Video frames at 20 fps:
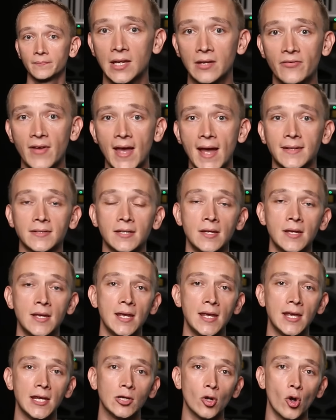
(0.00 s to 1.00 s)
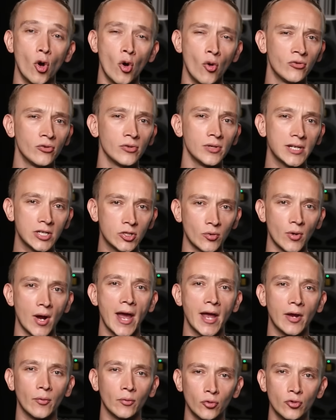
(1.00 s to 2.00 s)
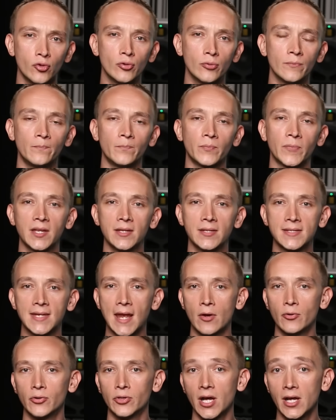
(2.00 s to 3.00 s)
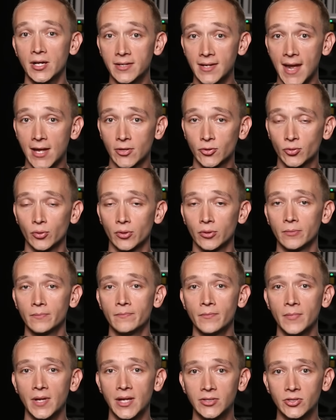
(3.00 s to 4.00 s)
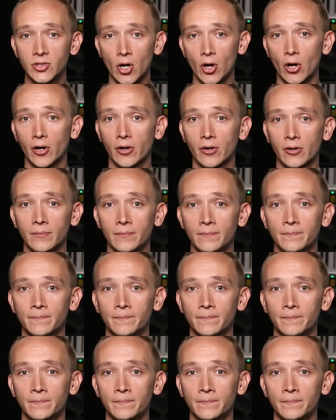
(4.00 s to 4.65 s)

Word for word: In fact, an overly dry room can sound unnatural and dark.